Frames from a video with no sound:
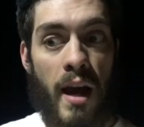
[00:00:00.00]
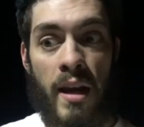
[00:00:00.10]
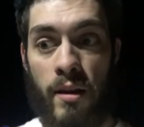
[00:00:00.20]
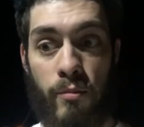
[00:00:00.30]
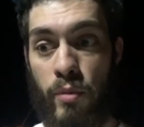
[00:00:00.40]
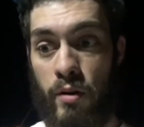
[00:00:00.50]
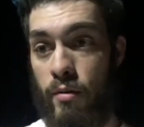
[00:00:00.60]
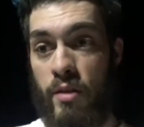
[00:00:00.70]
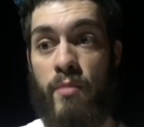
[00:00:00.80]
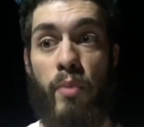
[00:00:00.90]
and
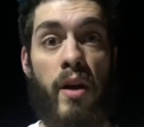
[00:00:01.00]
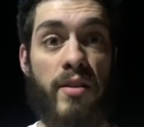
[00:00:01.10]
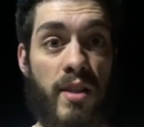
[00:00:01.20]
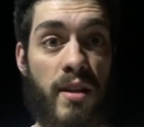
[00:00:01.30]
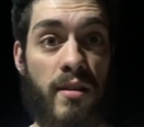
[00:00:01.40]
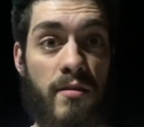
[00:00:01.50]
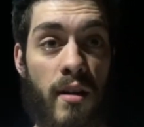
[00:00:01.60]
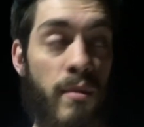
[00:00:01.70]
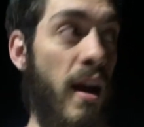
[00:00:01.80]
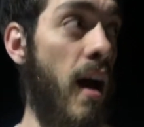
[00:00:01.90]
it's embarrassing. I
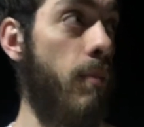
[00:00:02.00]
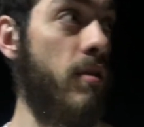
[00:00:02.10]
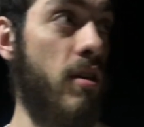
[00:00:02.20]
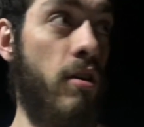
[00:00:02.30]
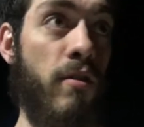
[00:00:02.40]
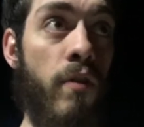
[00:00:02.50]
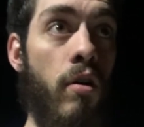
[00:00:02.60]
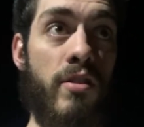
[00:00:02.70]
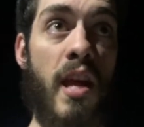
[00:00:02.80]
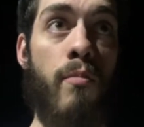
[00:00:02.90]
mean, it happens that you're gonna fall
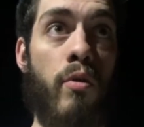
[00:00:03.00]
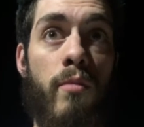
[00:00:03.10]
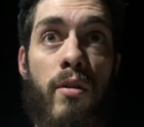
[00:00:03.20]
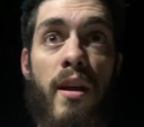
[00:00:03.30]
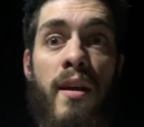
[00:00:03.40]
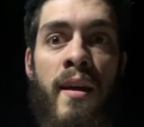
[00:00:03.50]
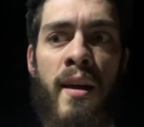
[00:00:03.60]
in skateboarding, but like,